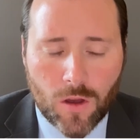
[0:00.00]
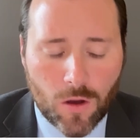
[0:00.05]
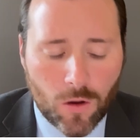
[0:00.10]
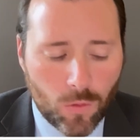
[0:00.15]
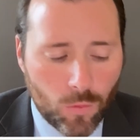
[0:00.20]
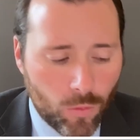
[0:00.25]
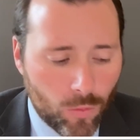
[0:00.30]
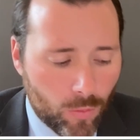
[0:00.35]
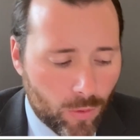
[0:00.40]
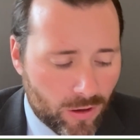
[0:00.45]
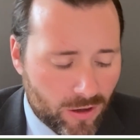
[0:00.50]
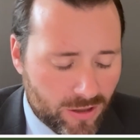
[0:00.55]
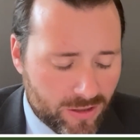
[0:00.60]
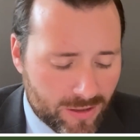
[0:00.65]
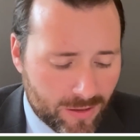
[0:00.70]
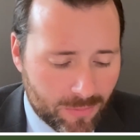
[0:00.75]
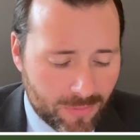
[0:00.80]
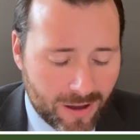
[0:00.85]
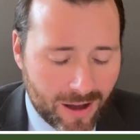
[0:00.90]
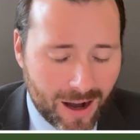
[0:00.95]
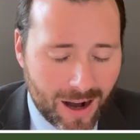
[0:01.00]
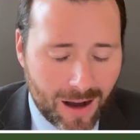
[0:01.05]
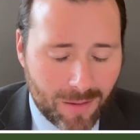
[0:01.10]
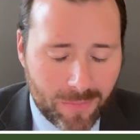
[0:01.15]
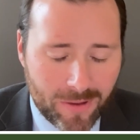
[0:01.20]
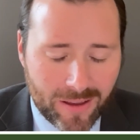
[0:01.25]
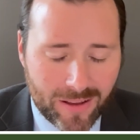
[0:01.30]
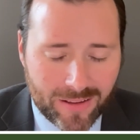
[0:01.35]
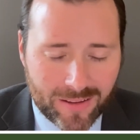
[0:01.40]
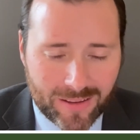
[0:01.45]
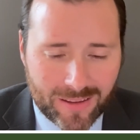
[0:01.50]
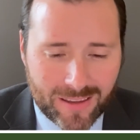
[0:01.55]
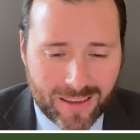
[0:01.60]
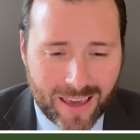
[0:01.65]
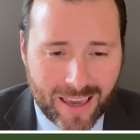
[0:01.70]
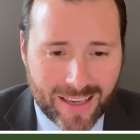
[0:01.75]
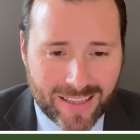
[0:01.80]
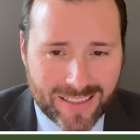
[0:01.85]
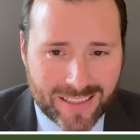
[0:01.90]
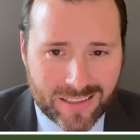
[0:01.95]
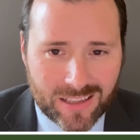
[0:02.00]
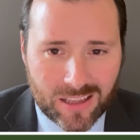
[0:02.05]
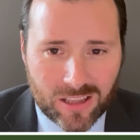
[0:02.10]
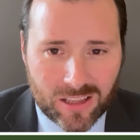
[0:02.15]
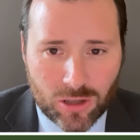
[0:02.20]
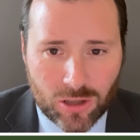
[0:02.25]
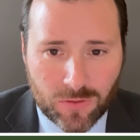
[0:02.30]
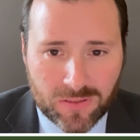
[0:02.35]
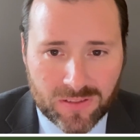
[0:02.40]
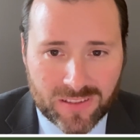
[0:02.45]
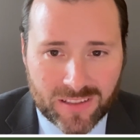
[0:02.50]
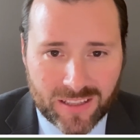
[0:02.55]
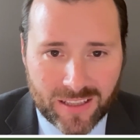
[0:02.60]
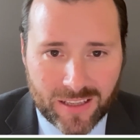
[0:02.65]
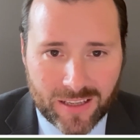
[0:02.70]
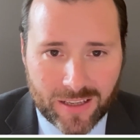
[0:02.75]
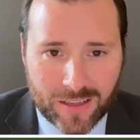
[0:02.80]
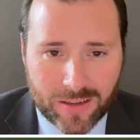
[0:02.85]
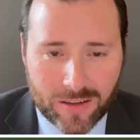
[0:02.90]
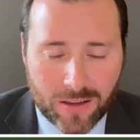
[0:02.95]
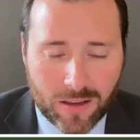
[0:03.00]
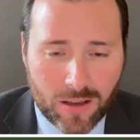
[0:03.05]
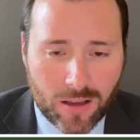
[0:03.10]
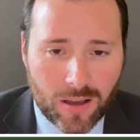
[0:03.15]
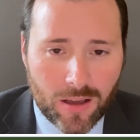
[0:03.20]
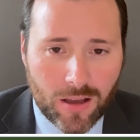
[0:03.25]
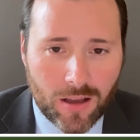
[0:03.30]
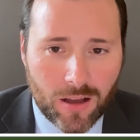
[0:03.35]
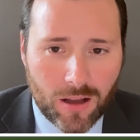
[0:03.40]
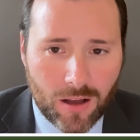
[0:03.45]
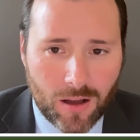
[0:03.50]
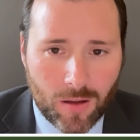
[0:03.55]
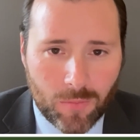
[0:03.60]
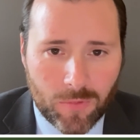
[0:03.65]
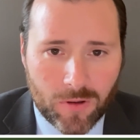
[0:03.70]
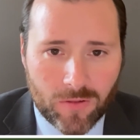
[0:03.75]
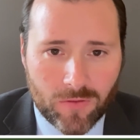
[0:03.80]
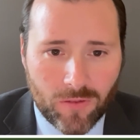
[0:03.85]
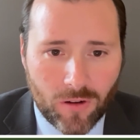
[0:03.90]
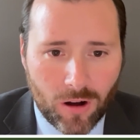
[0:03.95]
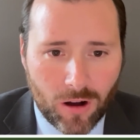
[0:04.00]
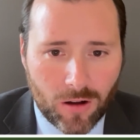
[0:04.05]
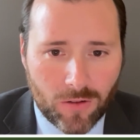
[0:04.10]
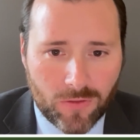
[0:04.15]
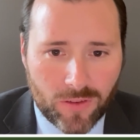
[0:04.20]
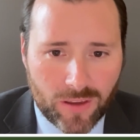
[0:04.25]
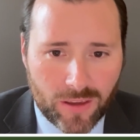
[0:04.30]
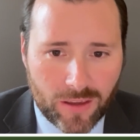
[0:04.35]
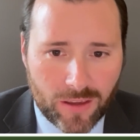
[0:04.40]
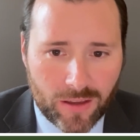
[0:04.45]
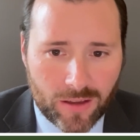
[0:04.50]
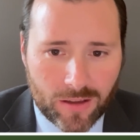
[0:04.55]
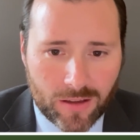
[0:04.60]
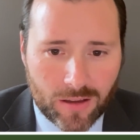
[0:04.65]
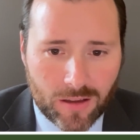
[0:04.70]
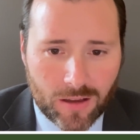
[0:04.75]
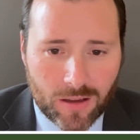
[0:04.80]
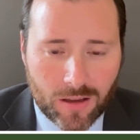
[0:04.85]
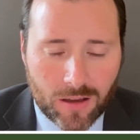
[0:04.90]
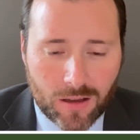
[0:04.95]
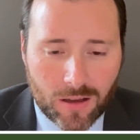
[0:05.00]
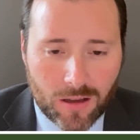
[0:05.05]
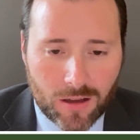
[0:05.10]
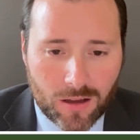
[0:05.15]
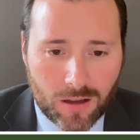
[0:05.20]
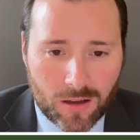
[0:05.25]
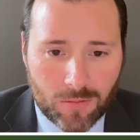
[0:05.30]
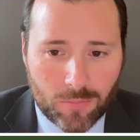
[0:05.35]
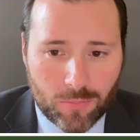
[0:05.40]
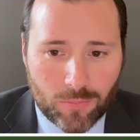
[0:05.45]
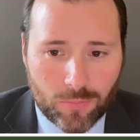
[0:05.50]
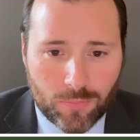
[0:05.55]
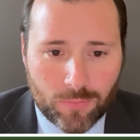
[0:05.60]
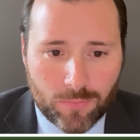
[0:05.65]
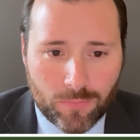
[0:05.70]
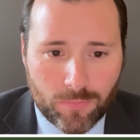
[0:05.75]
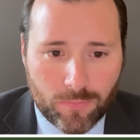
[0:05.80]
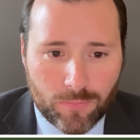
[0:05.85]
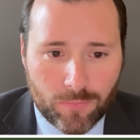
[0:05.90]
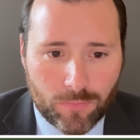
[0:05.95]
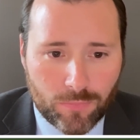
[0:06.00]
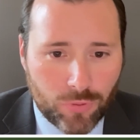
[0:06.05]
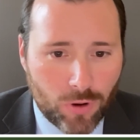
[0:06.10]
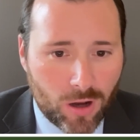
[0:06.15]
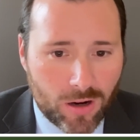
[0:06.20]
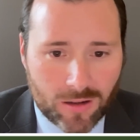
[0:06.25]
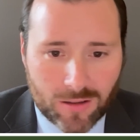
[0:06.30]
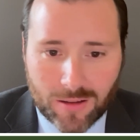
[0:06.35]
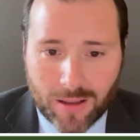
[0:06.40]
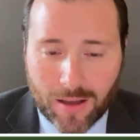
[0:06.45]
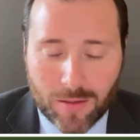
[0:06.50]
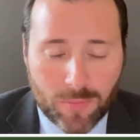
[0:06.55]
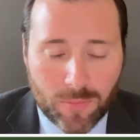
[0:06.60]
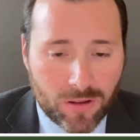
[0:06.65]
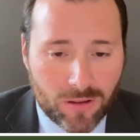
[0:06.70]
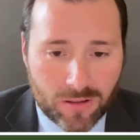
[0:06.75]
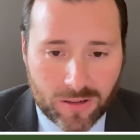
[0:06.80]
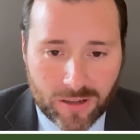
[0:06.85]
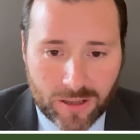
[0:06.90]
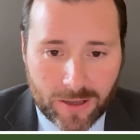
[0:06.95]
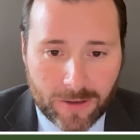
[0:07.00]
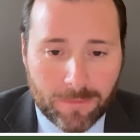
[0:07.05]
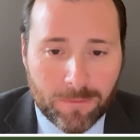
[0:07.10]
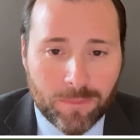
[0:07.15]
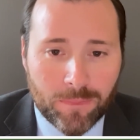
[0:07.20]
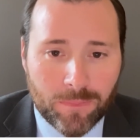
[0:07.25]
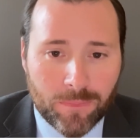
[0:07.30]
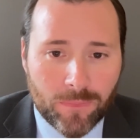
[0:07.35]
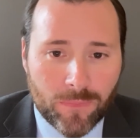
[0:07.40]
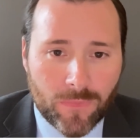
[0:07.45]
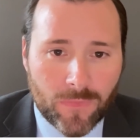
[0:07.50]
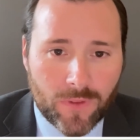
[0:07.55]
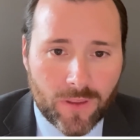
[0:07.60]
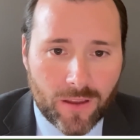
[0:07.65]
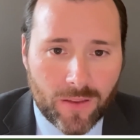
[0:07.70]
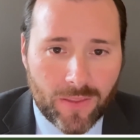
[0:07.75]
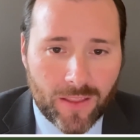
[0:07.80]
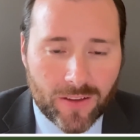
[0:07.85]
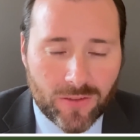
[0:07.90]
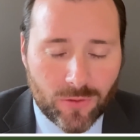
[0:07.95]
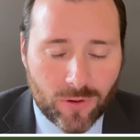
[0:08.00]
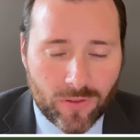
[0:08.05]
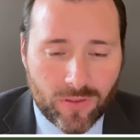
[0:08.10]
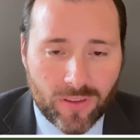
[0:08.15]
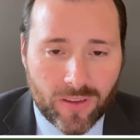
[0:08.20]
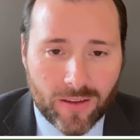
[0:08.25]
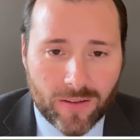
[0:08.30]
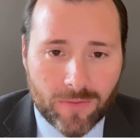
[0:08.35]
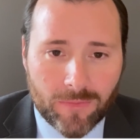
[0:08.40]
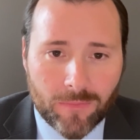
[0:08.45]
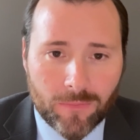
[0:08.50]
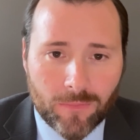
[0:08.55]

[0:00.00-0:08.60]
What are some common cases that you've seen involving uh, product liability and that sort of thing?